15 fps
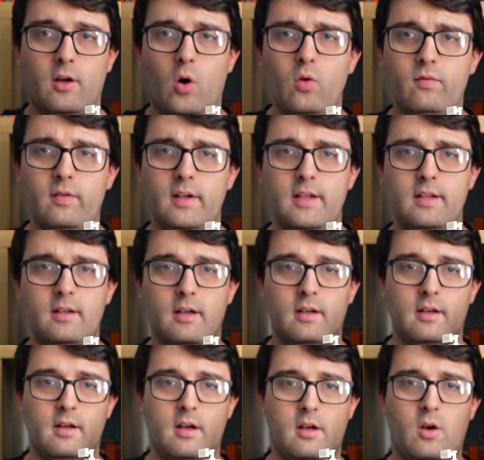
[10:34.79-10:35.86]
Hopefully
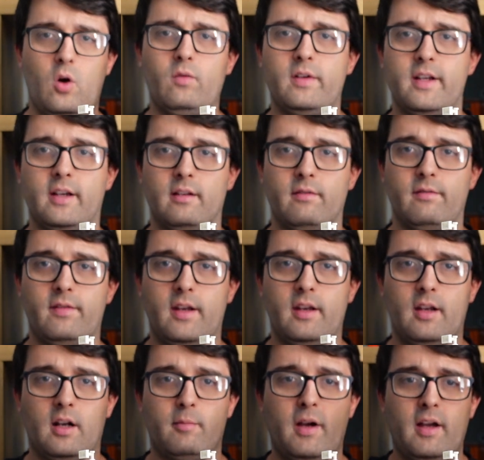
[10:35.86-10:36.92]
it can fit
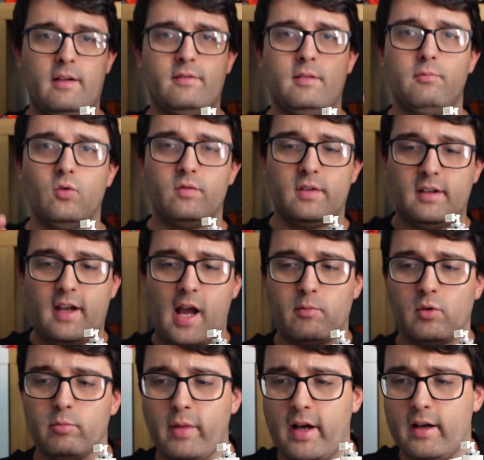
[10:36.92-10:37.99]
here. I might have to move the
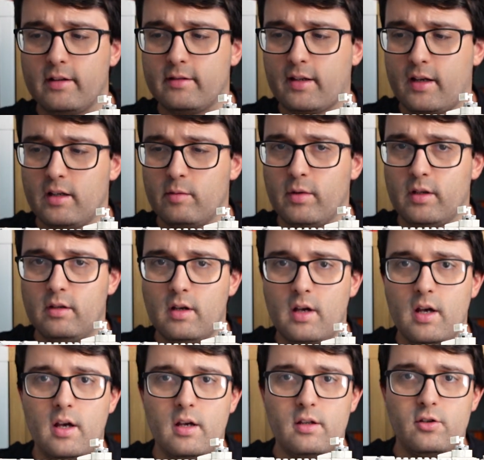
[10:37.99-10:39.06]
camera back a tiny bit
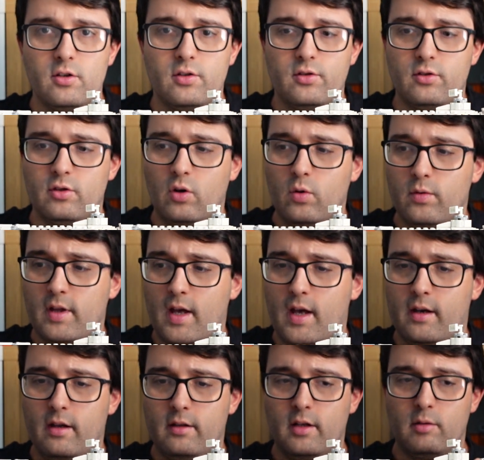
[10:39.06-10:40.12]
just so
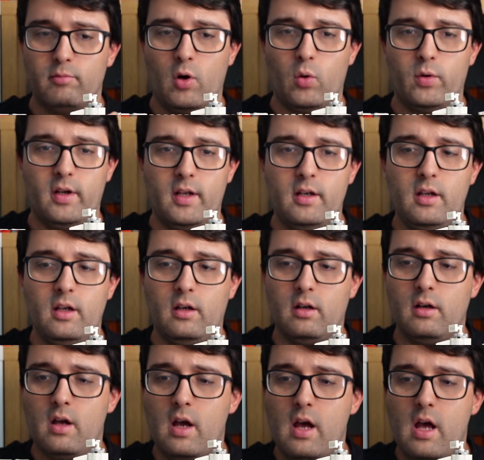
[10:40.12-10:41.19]
that they're both in
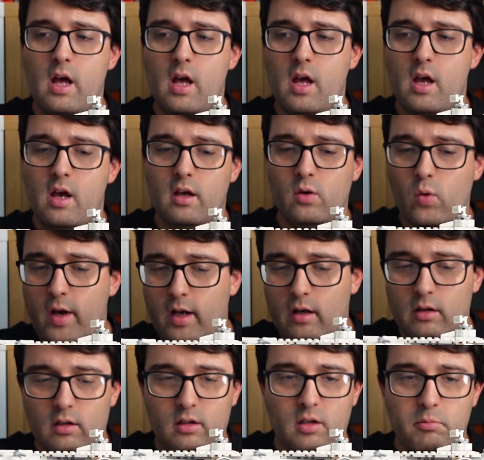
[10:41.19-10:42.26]
here. Quick
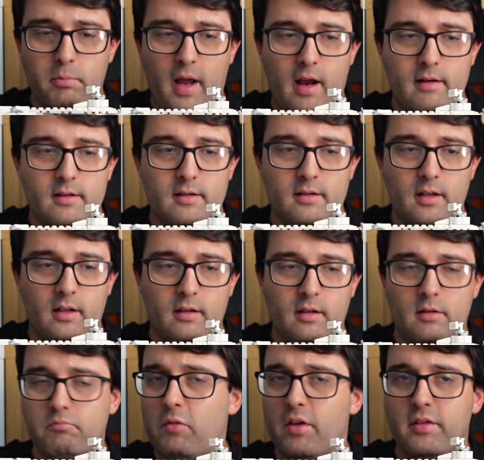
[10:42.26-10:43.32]
little
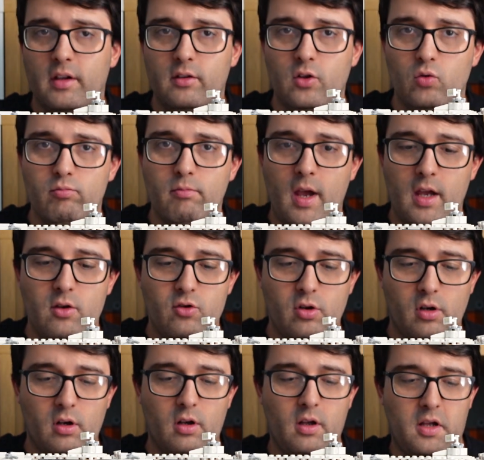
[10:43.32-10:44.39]
comparison, nothing too
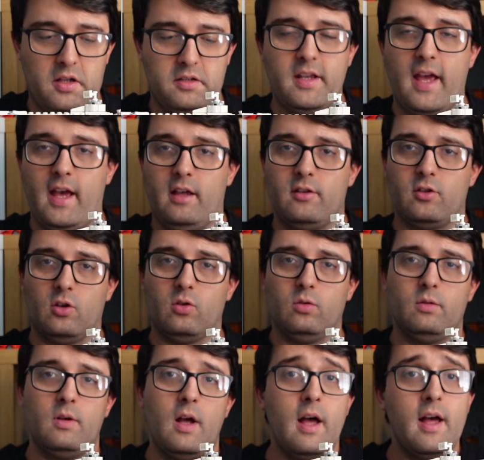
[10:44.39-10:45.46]
major. Yeah,
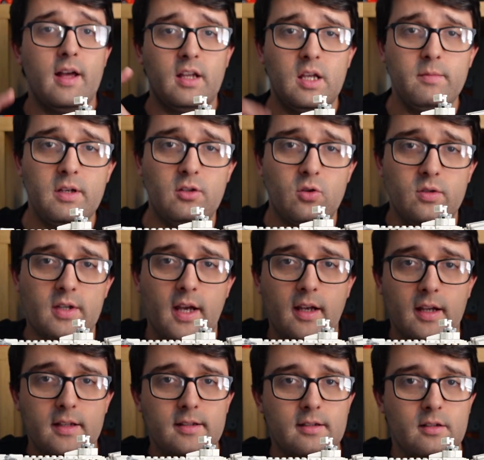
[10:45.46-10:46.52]
so give me 2
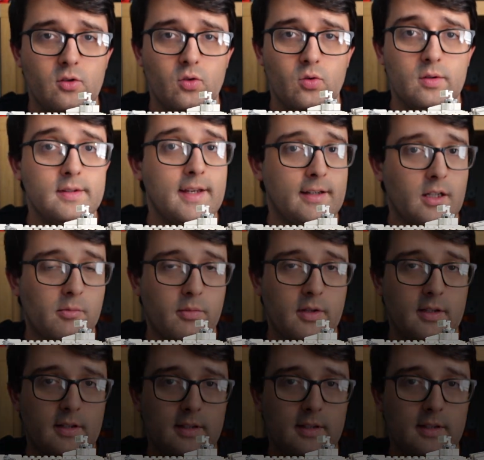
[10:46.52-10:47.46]
seconds to set up.